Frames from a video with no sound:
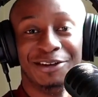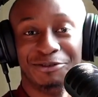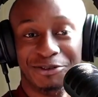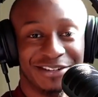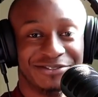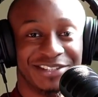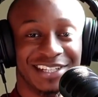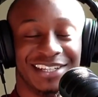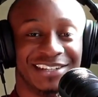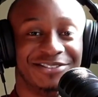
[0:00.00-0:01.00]
one of
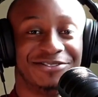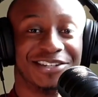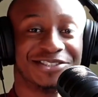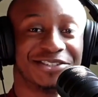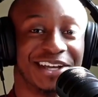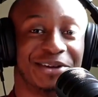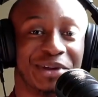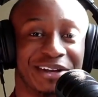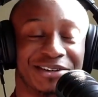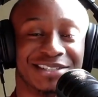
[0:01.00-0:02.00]
the foster care
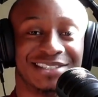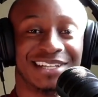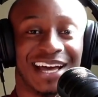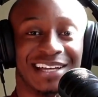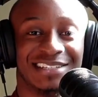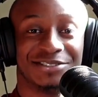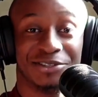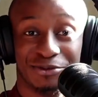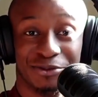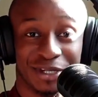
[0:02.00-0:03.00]
parents with